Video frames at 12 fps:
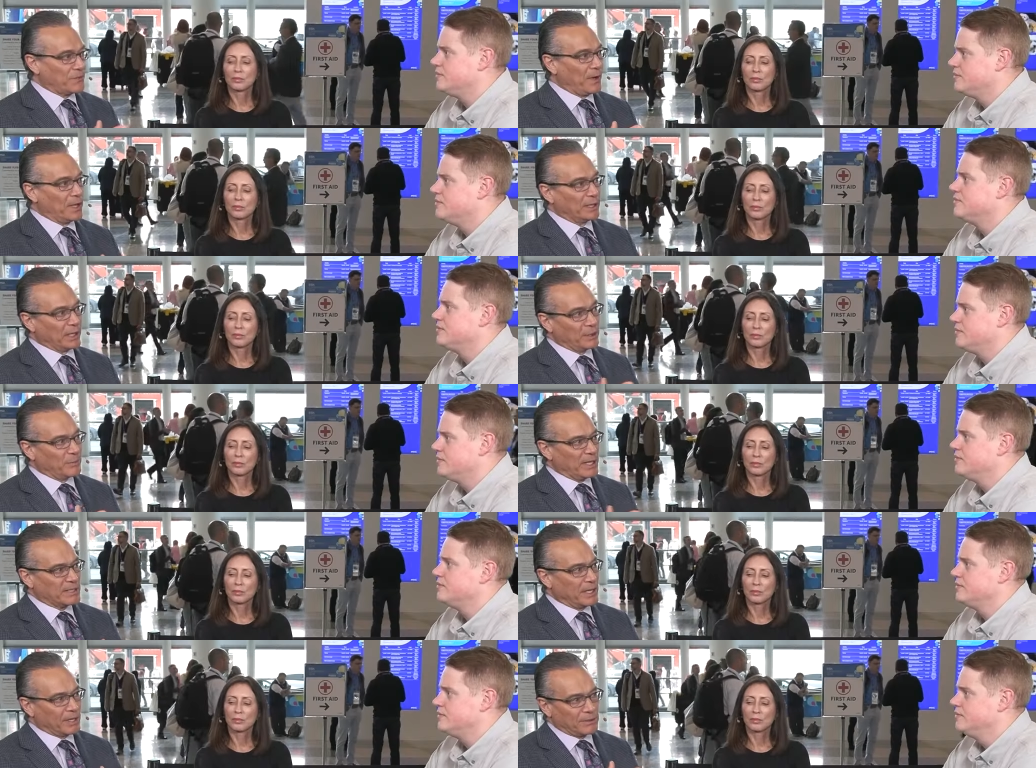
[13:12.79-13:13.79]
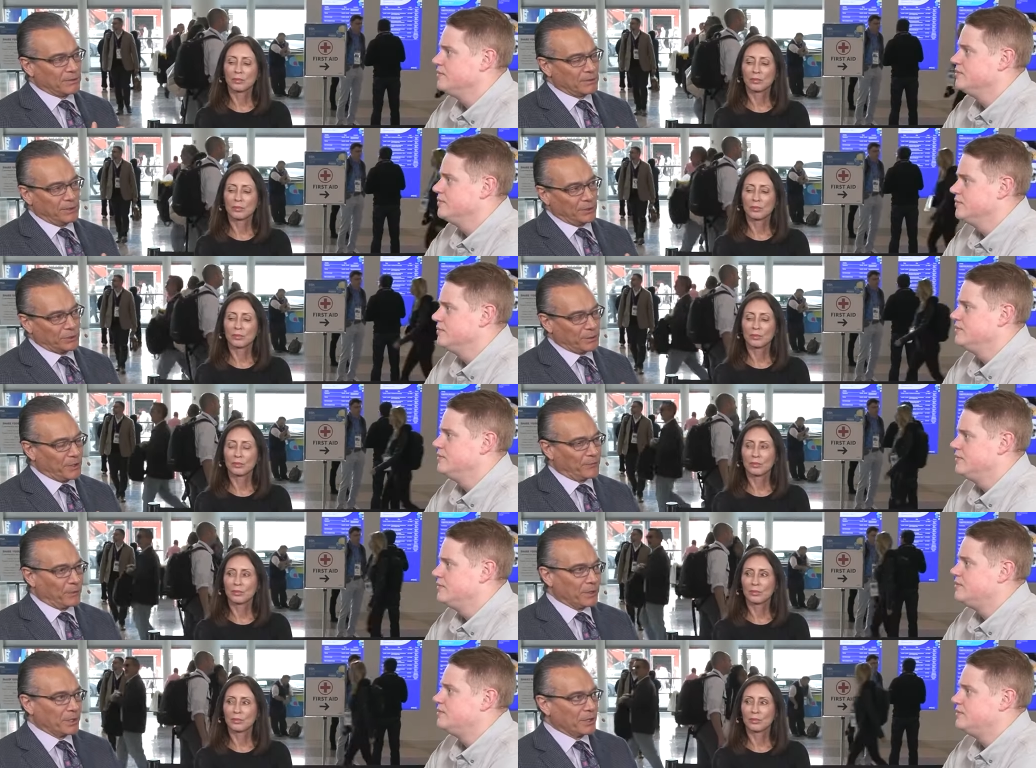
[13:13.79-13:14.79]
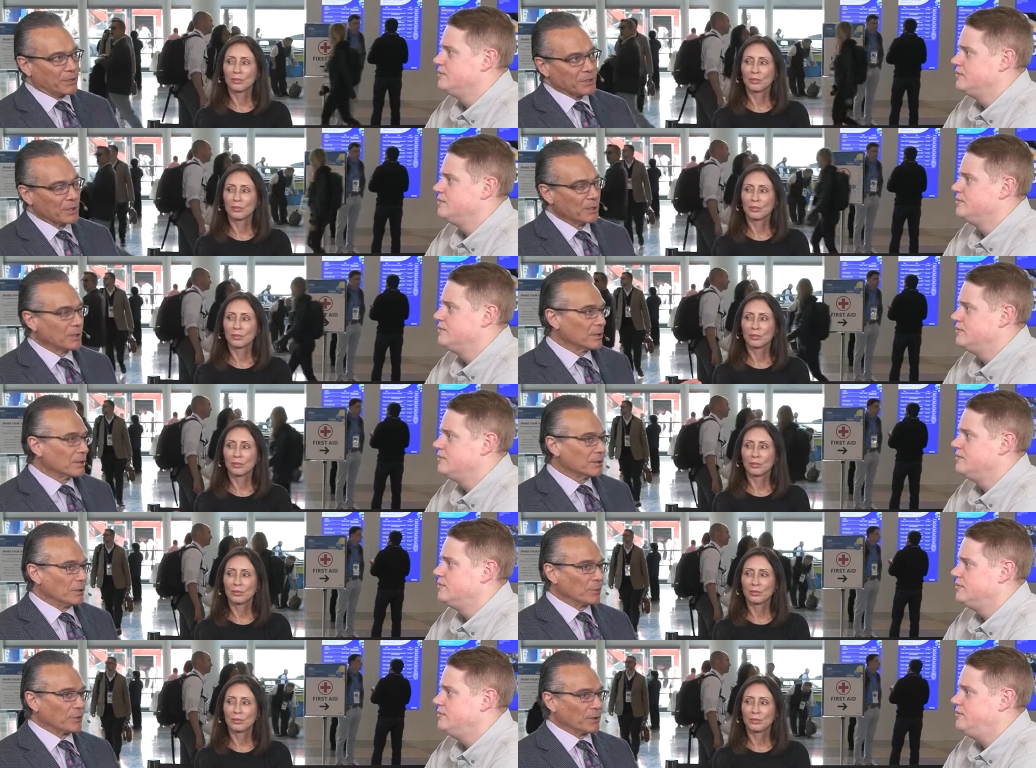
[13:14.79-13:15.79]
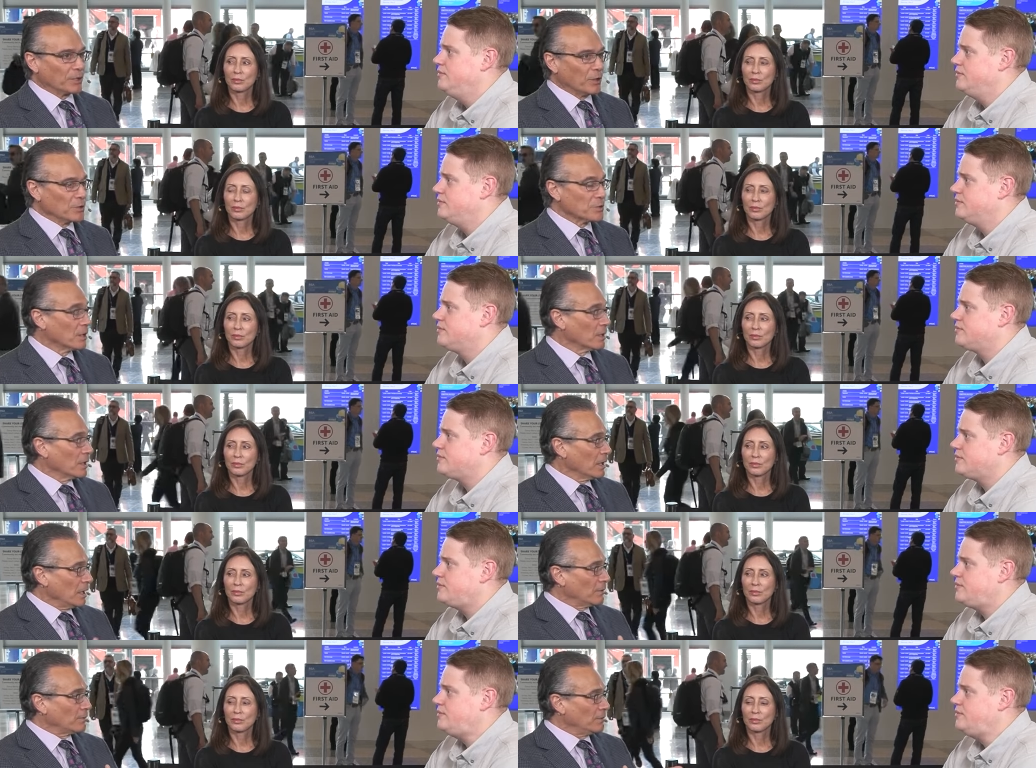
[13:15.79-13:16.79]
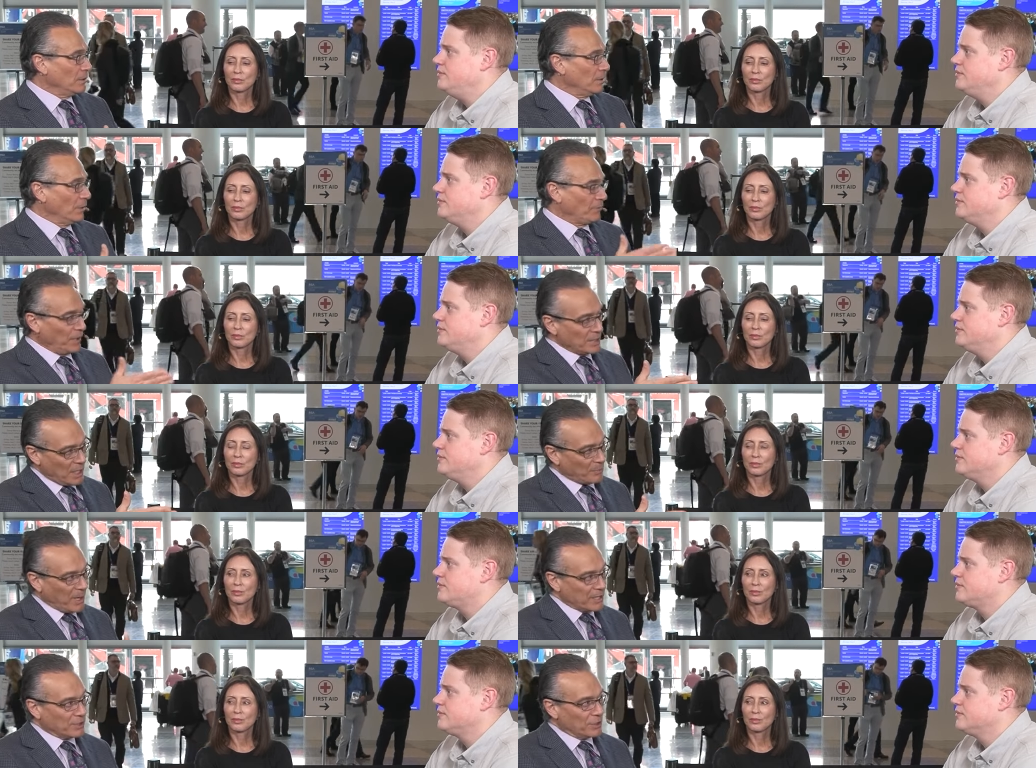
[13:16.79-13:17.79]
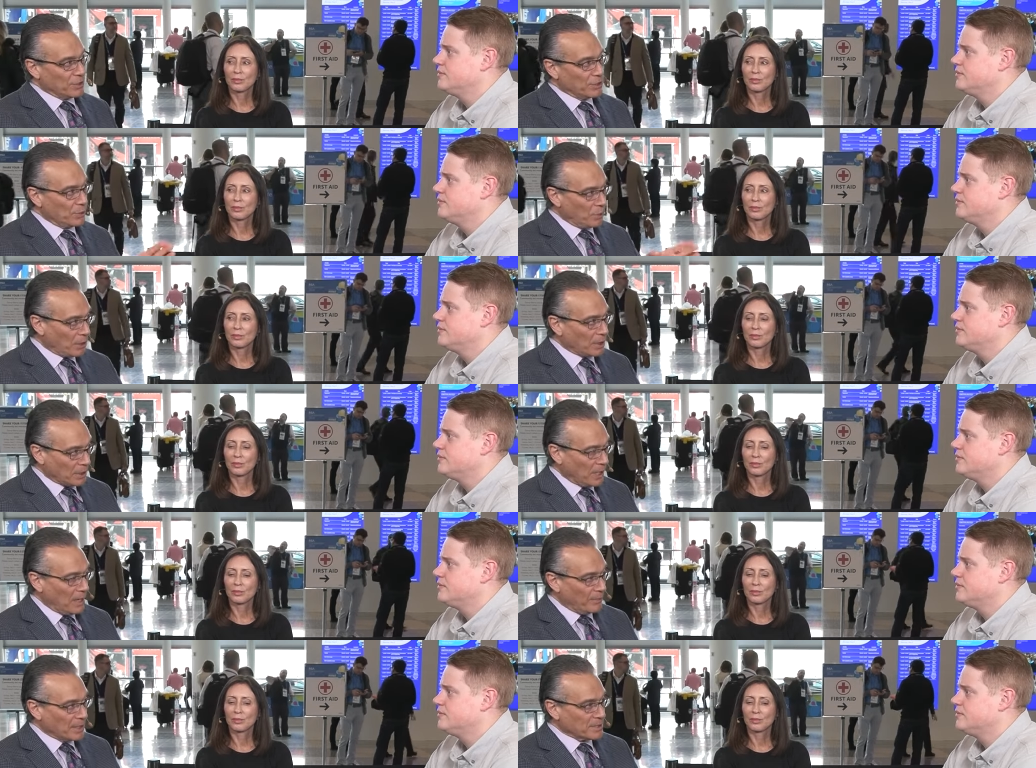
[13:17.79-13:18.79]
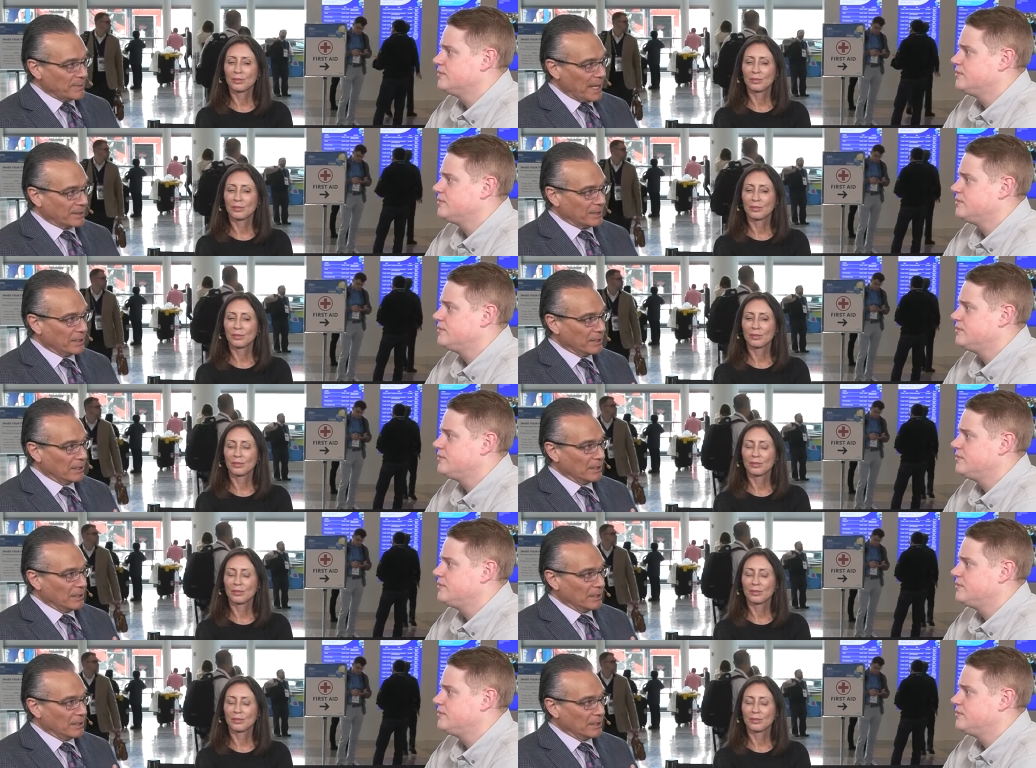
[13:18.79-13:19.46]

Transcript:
Speaker 1: felt like it might take you know, three or four years. Nobody really knows. It, it feels like based on your comments, Matt, that